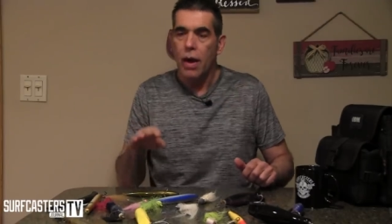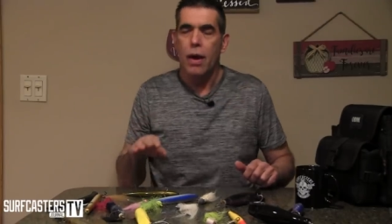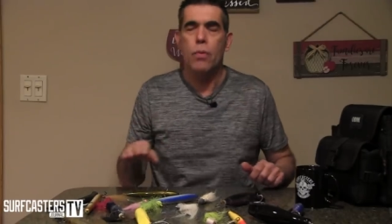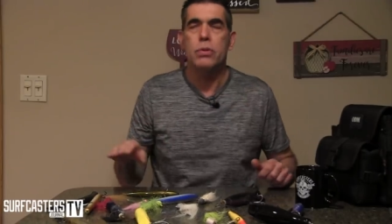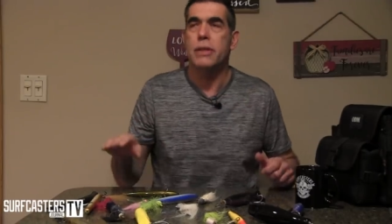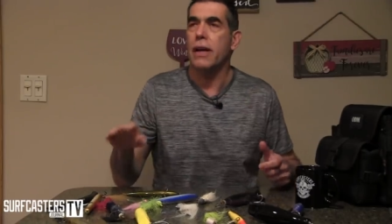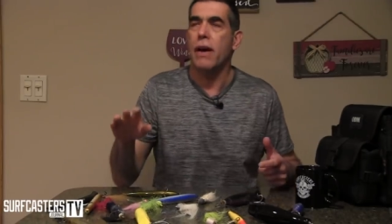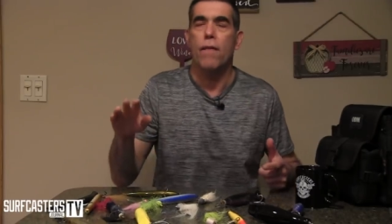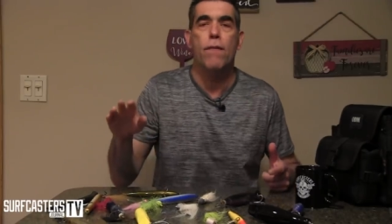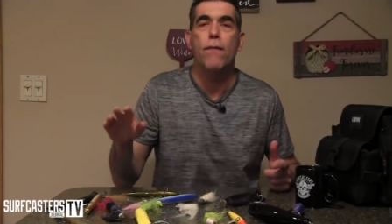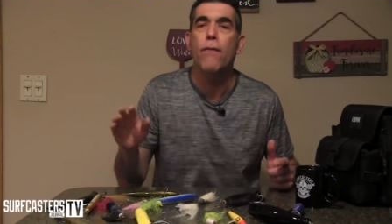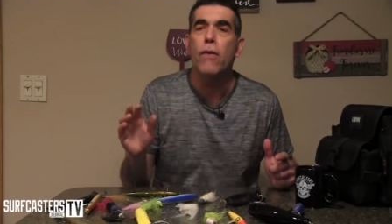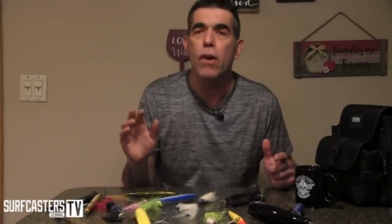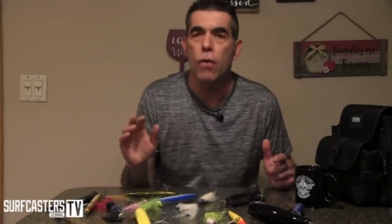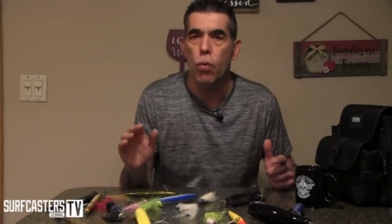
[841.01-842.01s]
It was like a
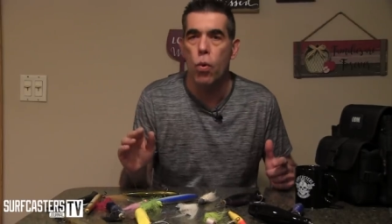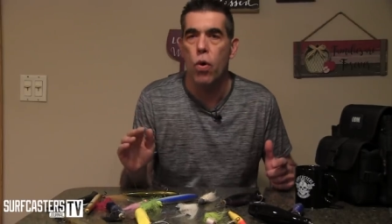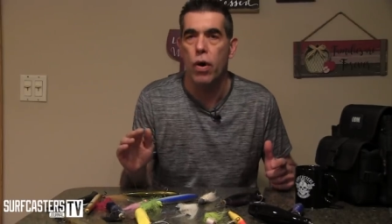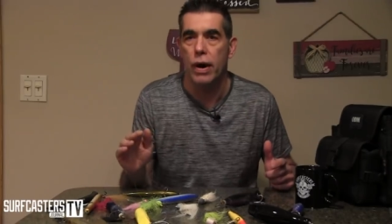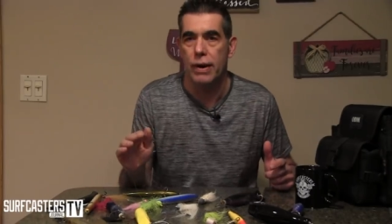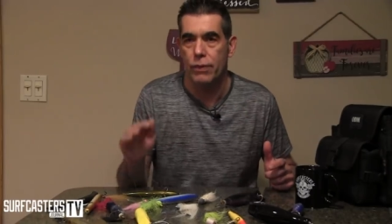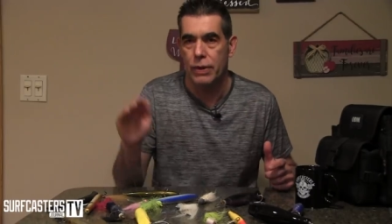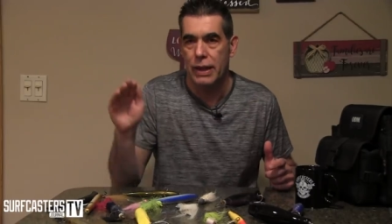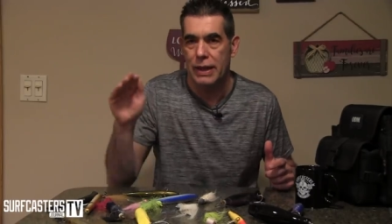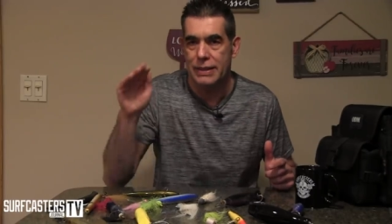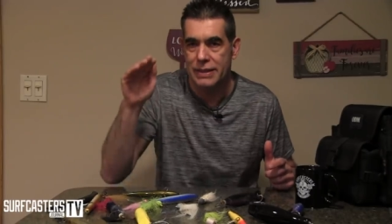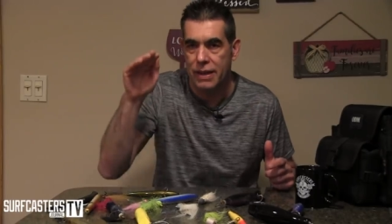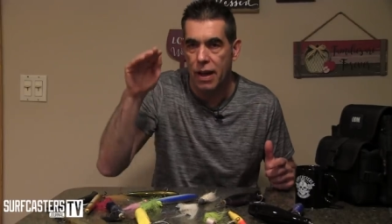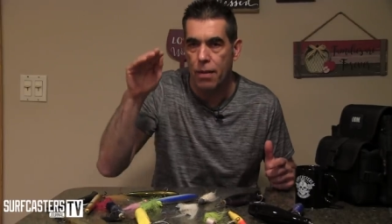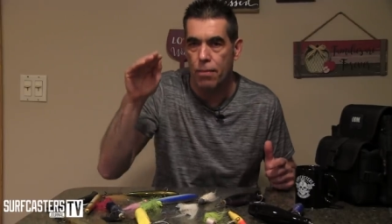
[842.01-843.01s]
foot of water where that
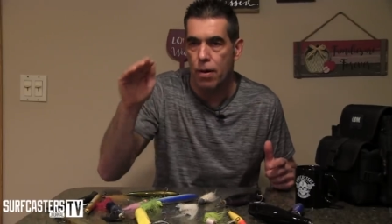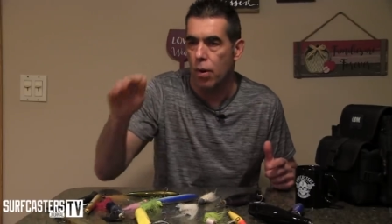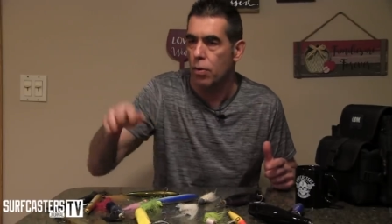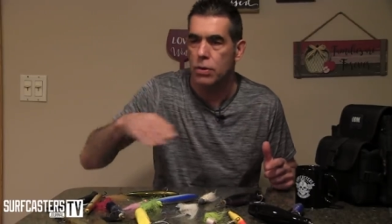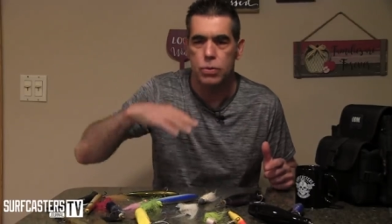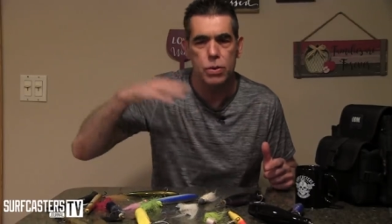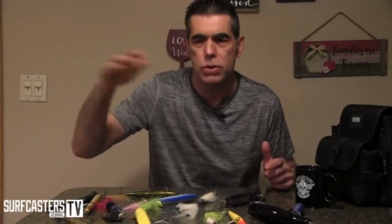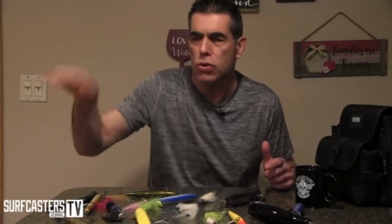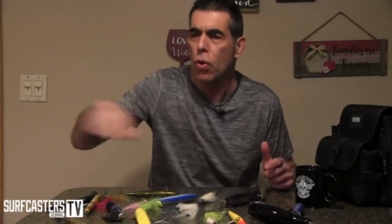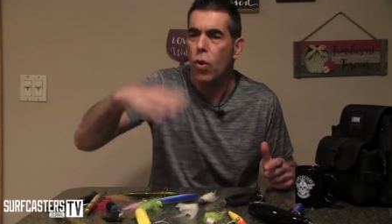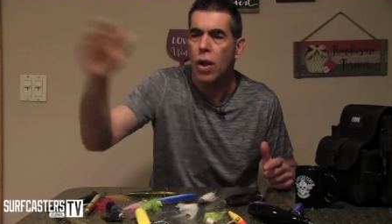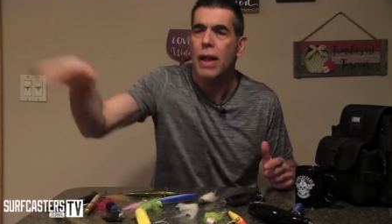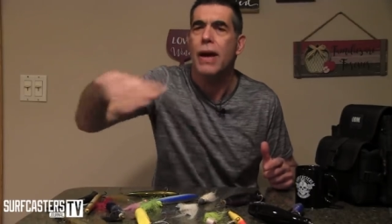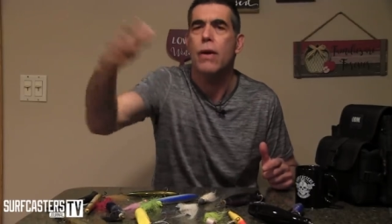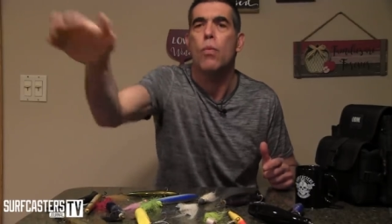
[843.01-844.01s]
sandbar was. It was
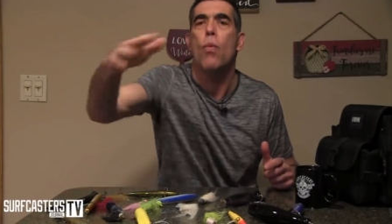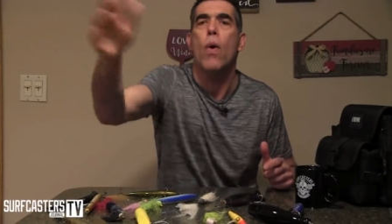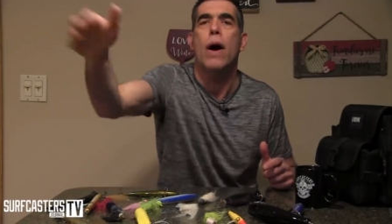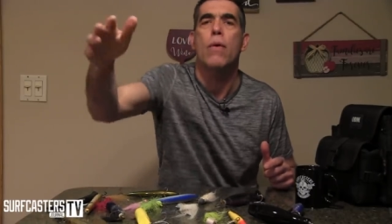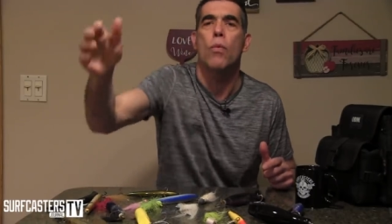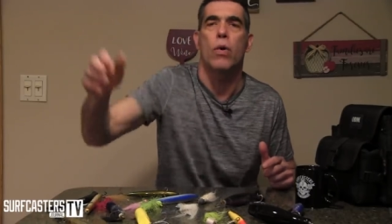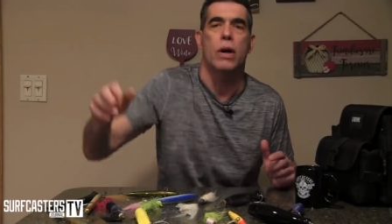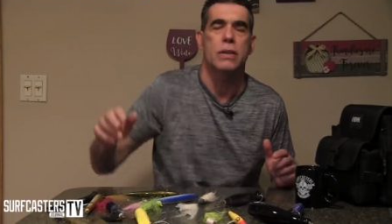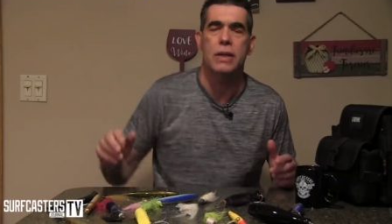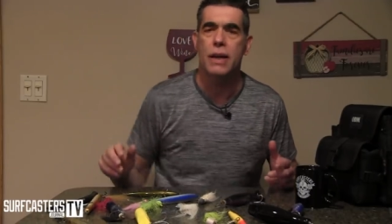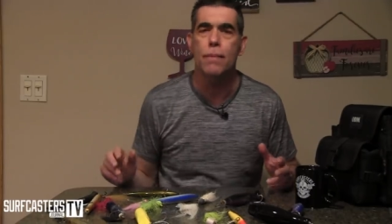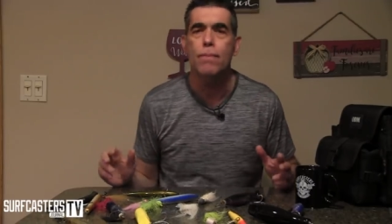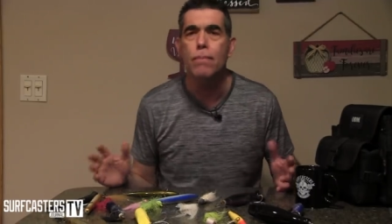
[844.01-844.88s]
all like white water. It was like a